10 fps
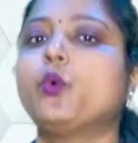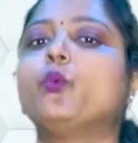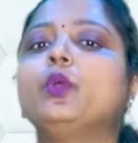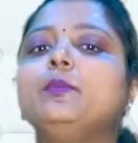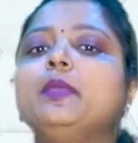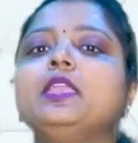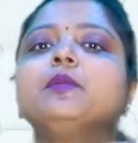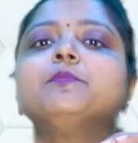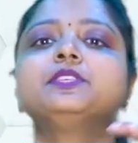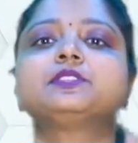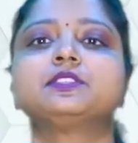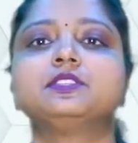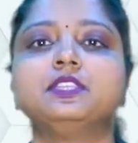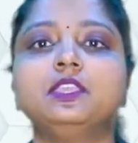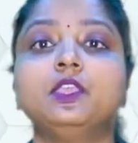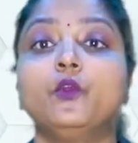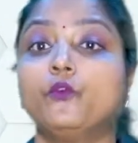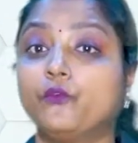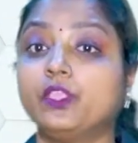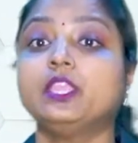Will make Mr. C
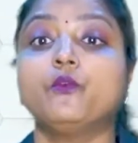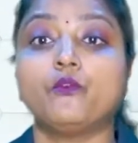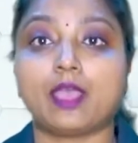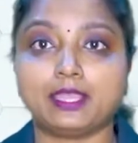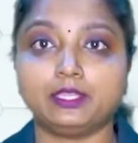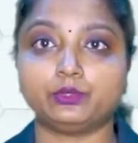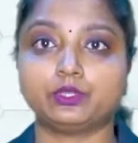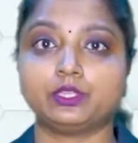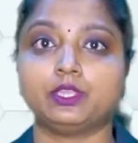feel valued.